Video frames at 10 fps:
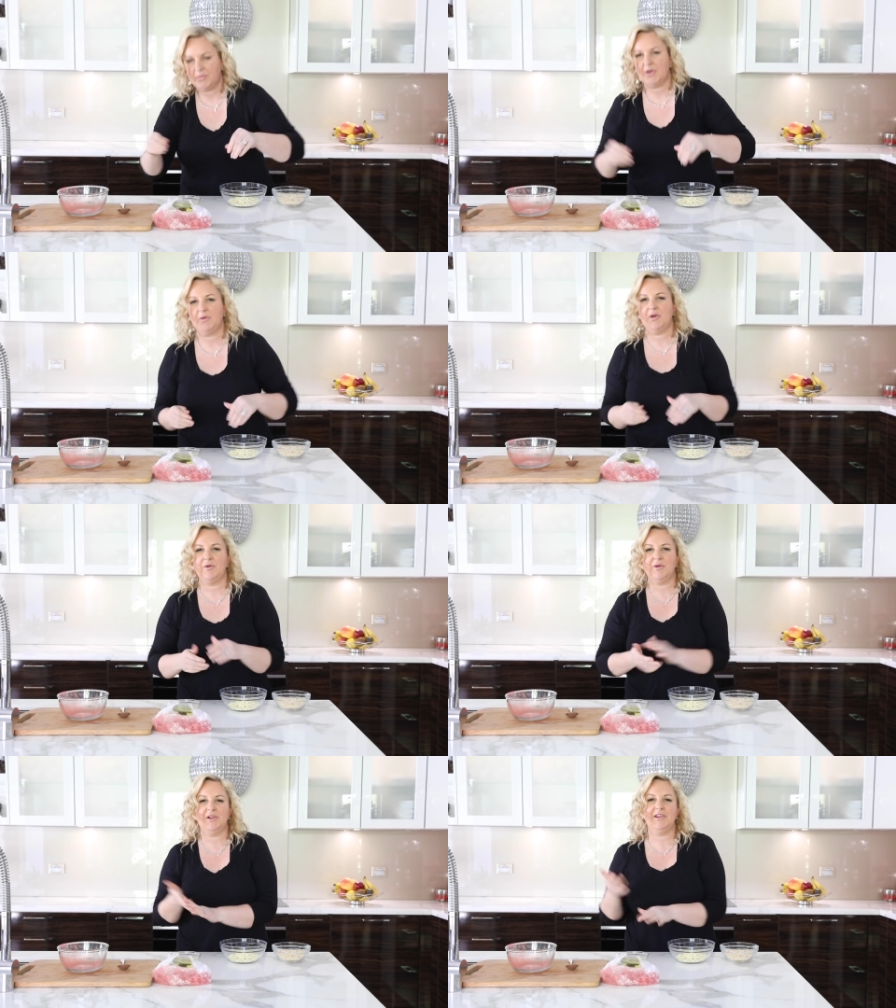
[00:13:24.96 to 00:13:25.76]
There we go,
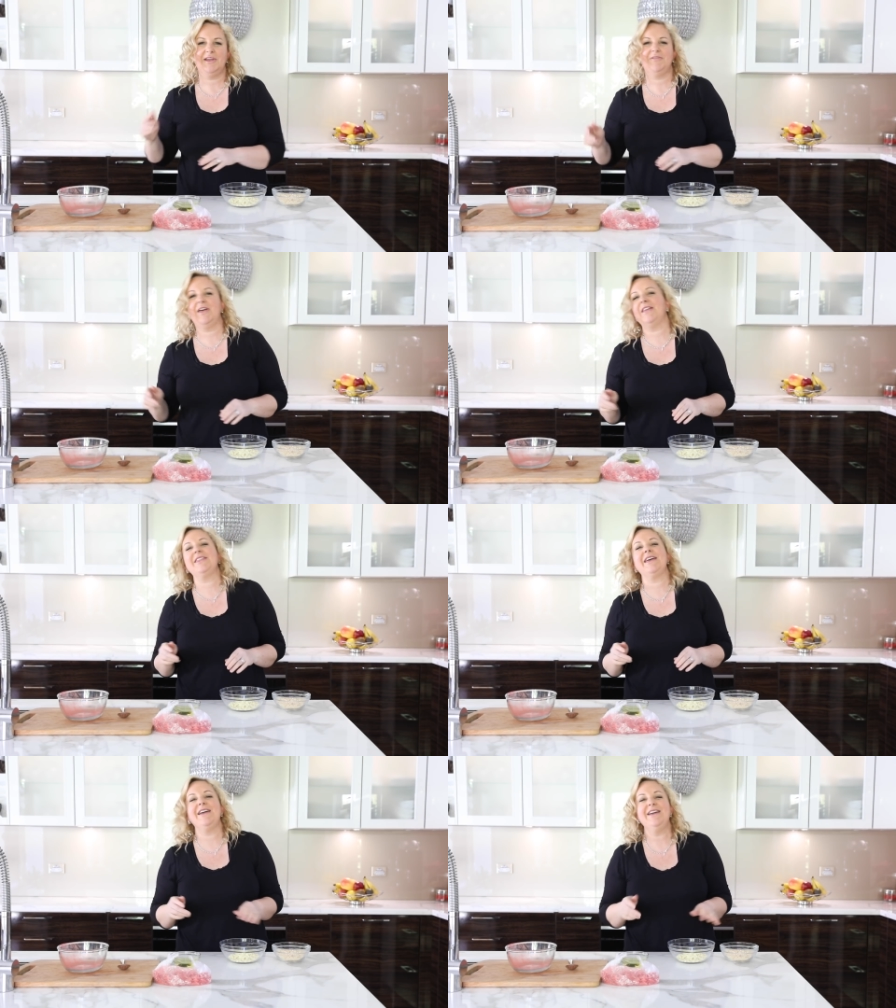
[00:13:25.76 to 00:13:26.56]
I'm going to leave that
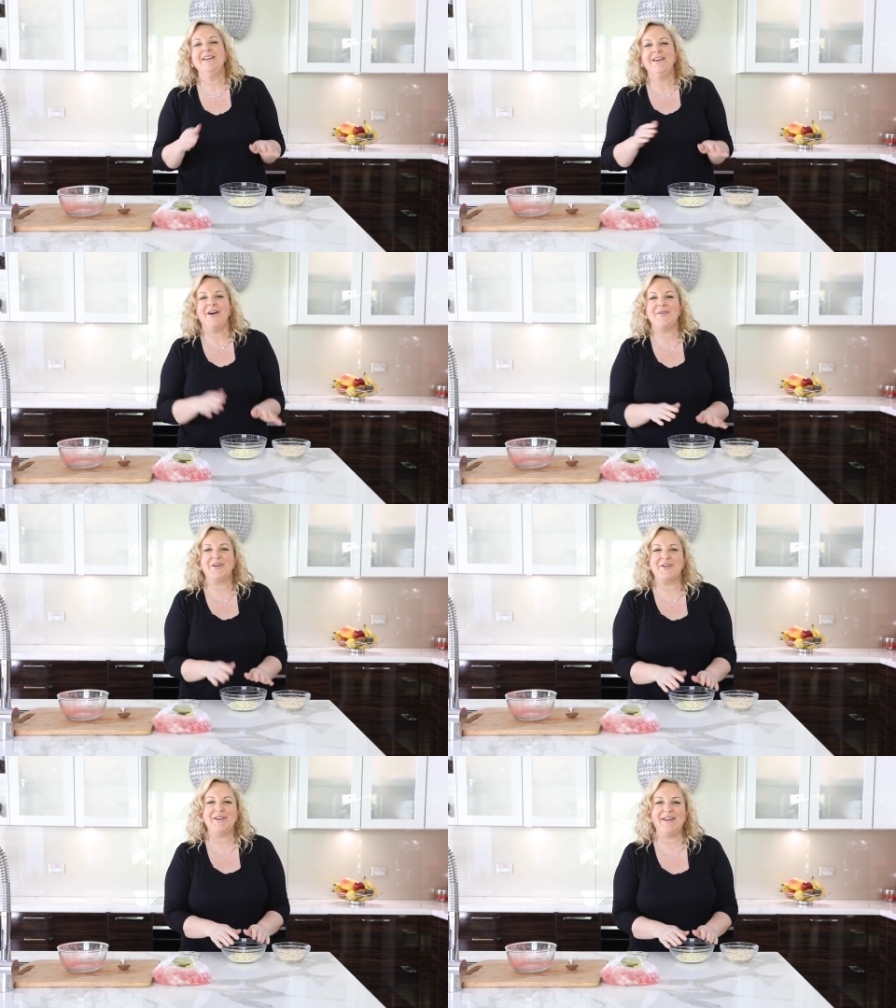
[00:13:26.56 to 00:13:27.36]
there. I'm
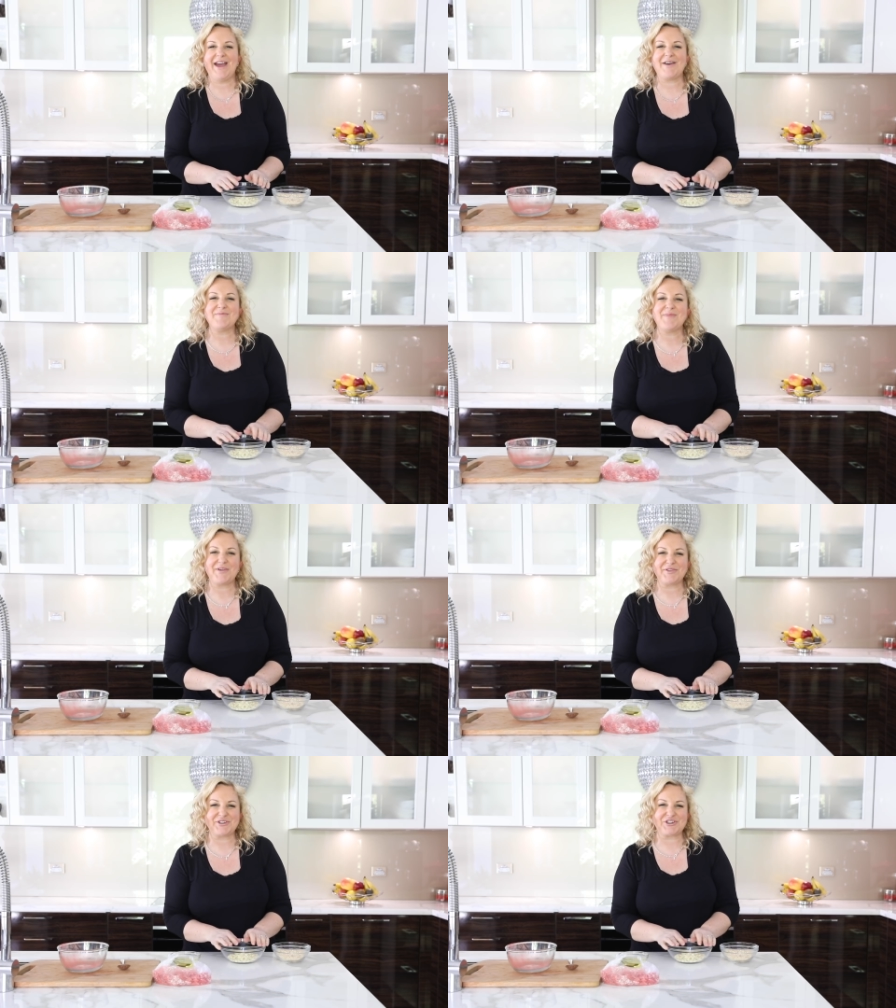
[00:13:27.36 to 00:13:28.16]
going to now
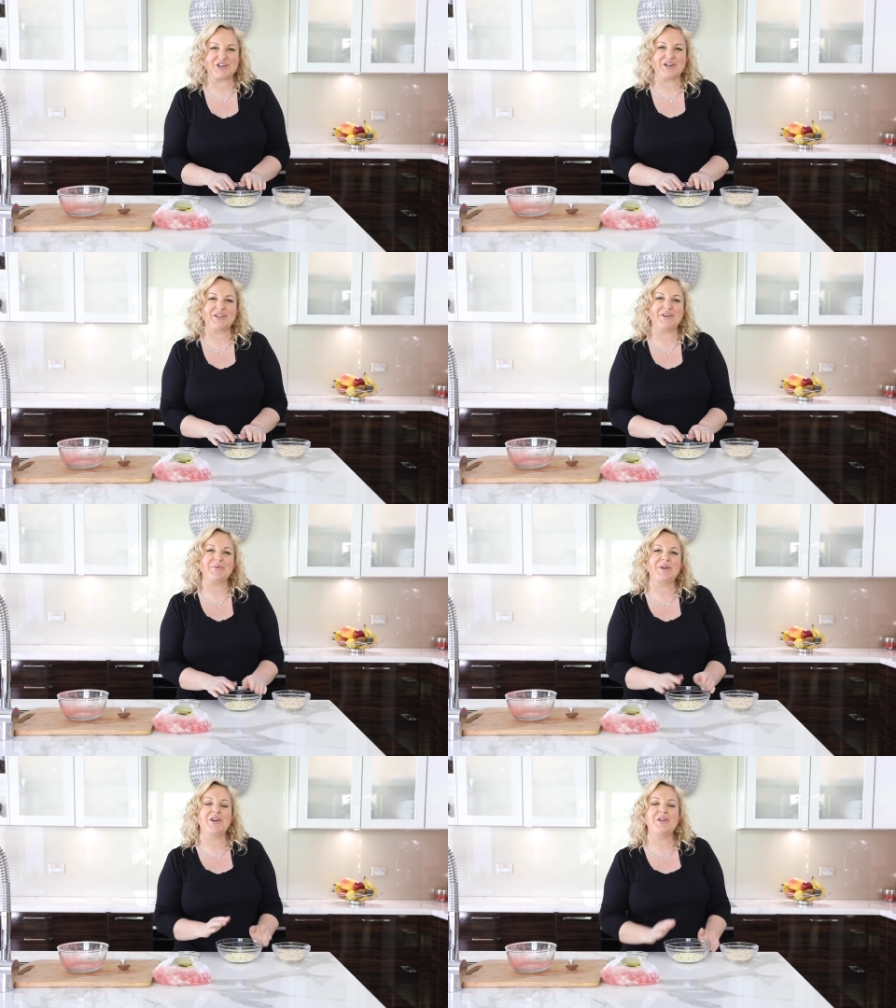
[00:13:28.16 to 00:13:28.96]
melt the chocolate.
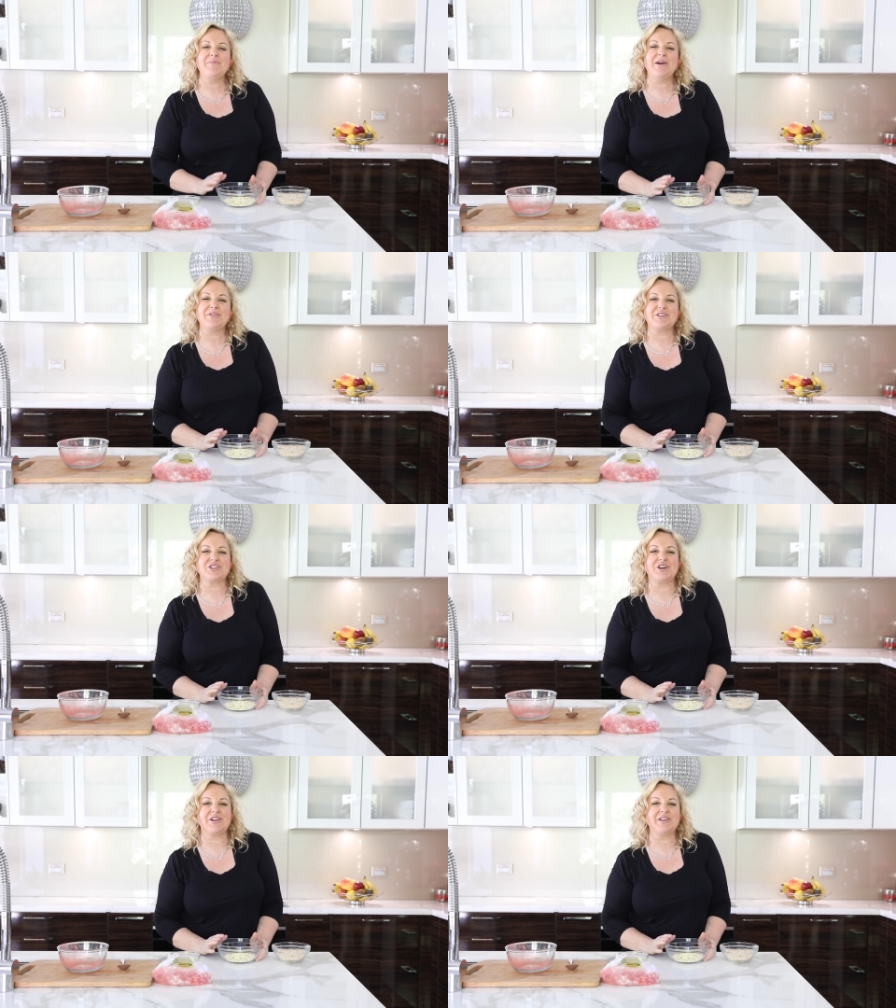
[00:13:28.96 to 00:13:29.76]
We're going to melt the
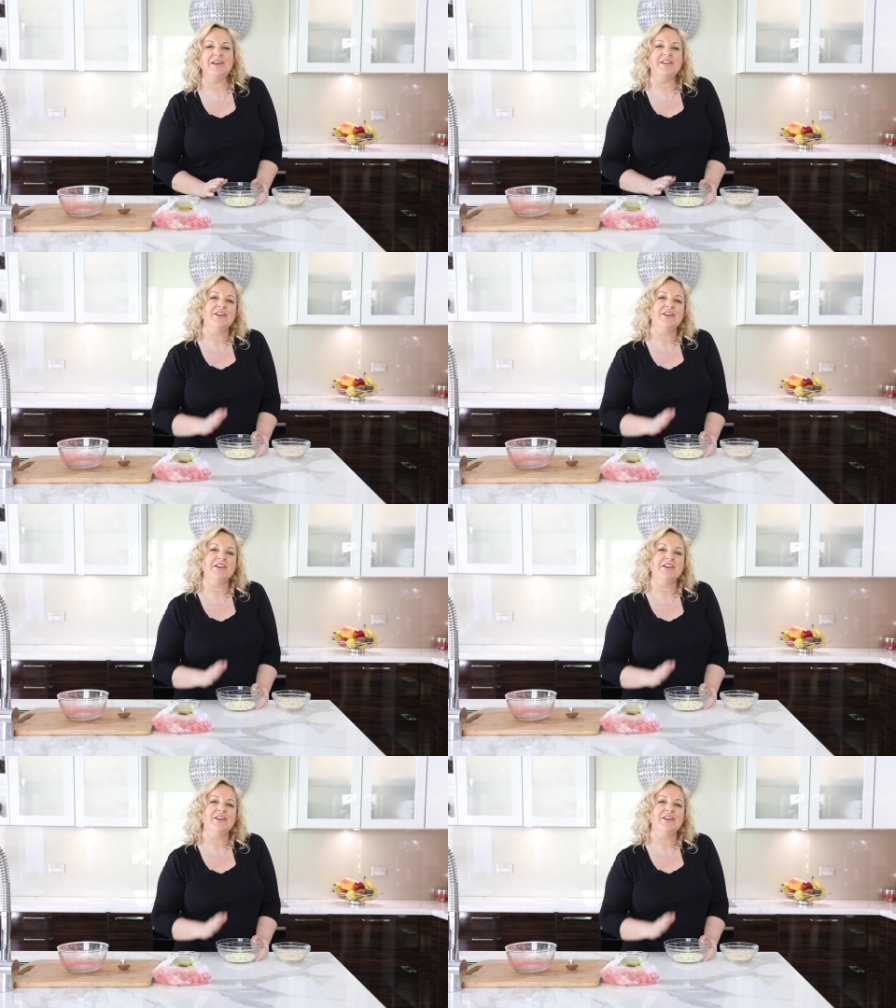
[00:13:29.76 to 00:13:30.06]
chocolate.